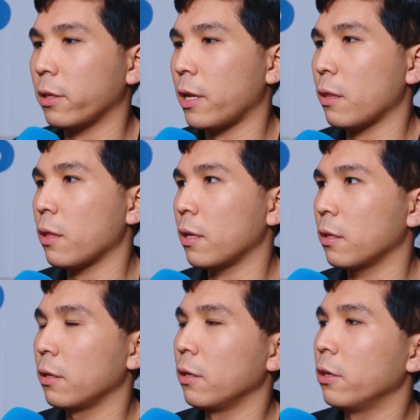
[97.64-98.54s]
knight c8.
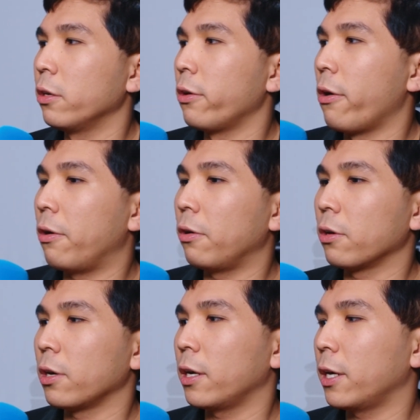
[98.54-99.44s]

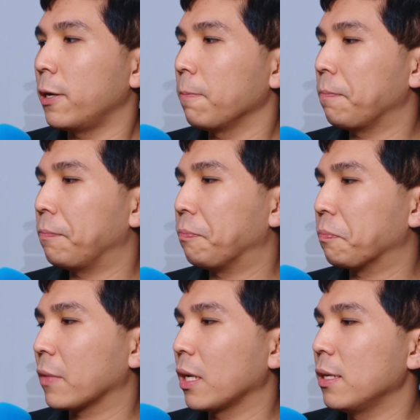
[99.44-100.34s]

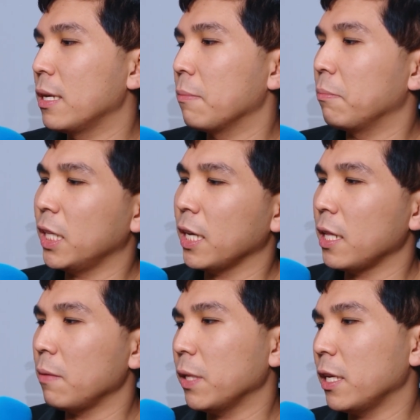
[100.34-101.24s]
But
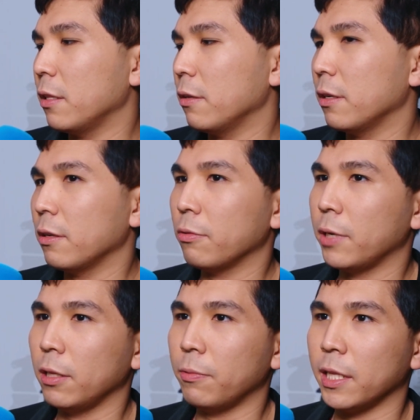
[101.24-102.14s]
again, he played
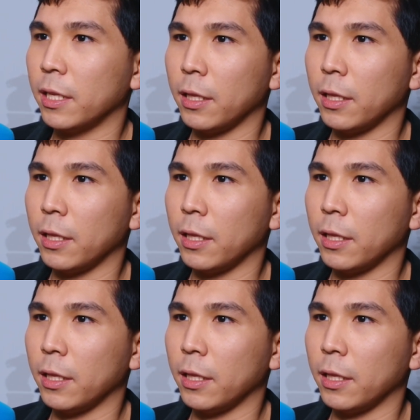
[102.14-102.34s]
really well.